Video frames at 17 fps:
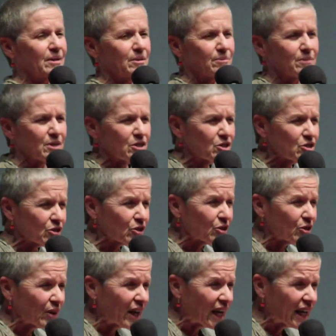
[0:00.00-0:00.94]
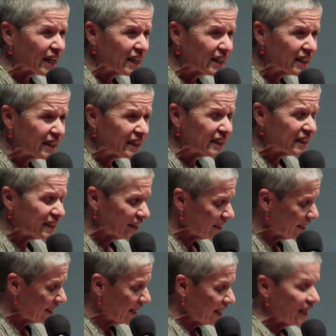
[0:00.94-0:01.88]
Mr. Crandall,
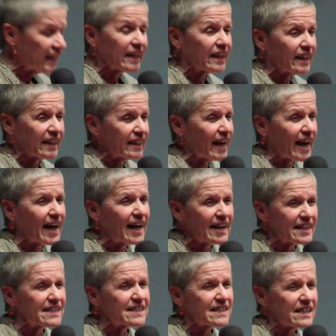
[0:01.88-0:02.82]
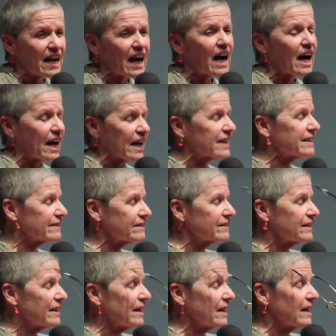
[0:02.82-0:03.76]
that is not
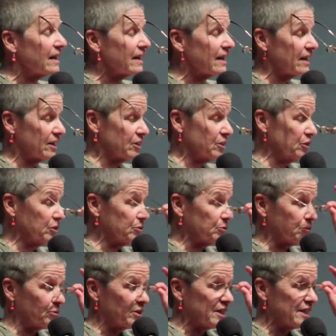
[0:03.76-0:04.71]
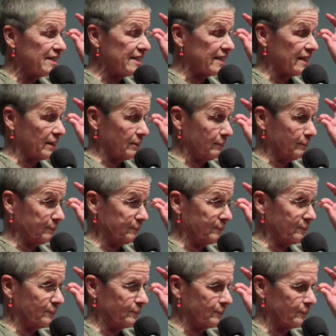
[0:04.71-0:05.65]
a good reason
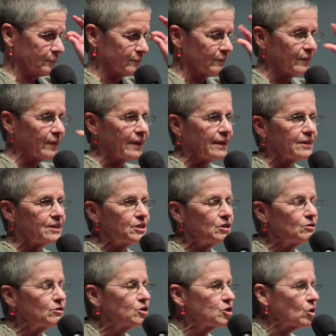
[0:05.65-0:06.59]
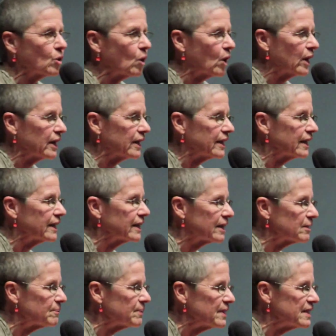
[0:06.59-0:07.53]
to
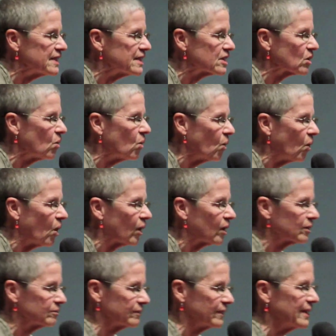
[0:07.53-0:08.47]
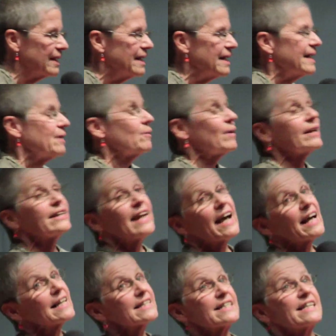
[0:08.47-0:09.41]
join the Peace Corps. Well,
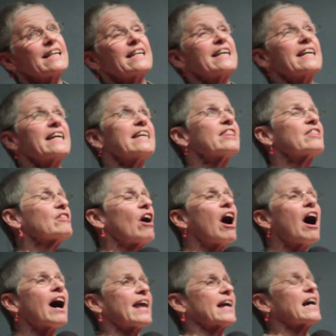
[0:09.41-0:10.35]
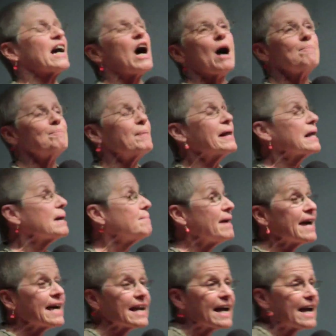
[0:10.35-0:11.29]
Nelson, he thought a couple of
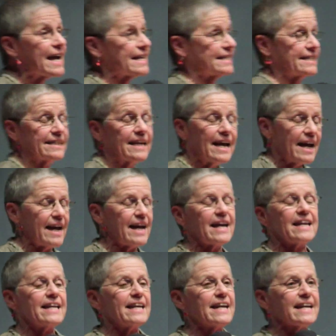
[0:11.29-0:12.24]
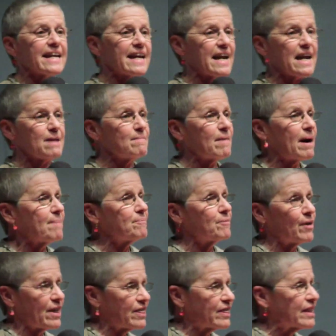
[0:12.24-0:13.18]
minutes, and he came up
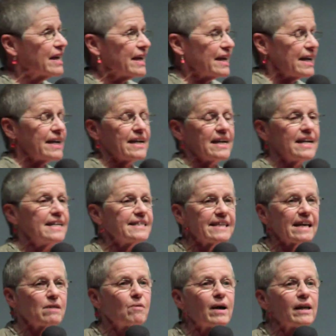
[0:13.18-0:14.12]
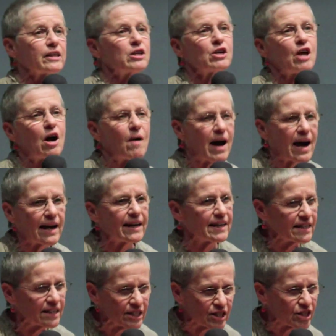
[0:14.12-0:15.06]
with, he said, well, you know, I
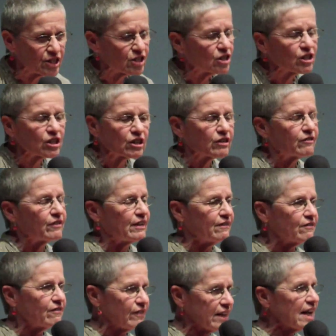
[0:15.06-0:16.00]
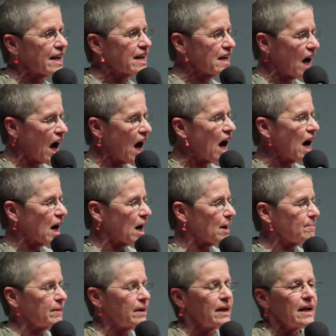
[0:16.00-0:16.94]
didn't serve in
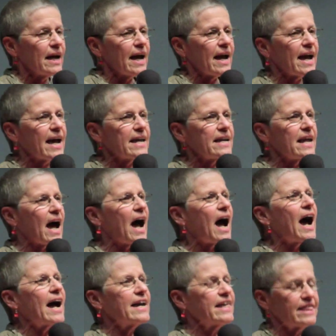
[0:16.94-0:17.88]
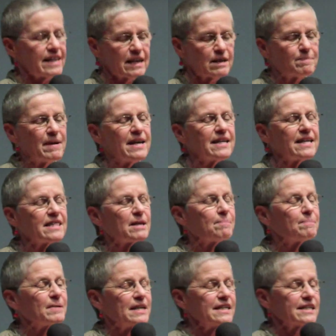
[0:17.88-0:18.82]
Vietnam, and I think being in
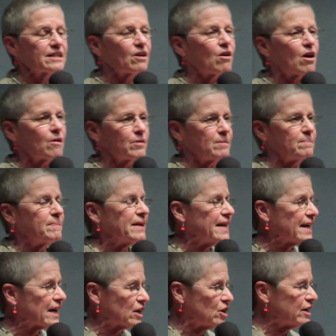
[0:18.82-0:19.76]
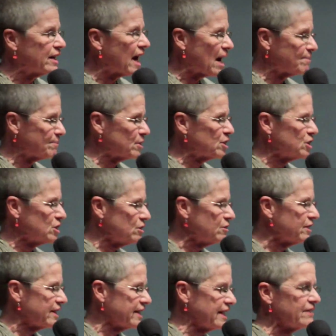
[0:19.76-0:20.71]
the Peace Corps would be a good
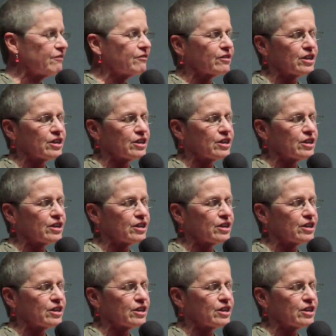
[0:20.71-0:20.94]
opportunity